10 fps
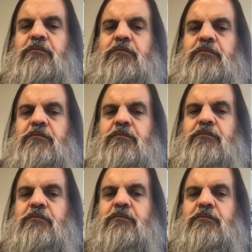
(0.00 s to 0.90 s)

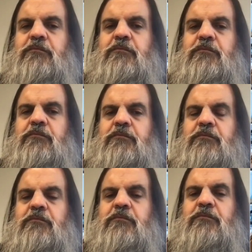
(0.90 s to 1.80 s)

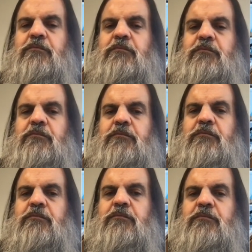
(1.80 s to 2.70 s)

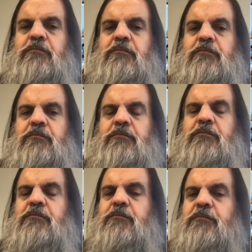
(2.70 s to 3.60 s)

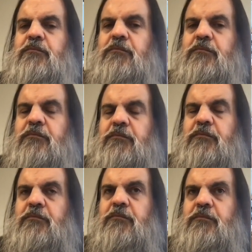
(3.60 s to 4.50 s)

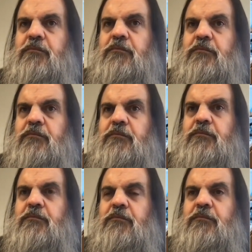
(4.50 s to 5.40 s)

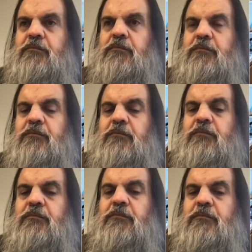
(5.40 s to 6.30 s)

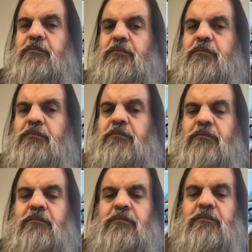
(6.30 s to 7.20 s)

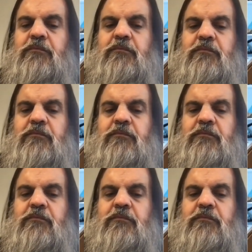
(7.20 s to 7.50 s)
(silent)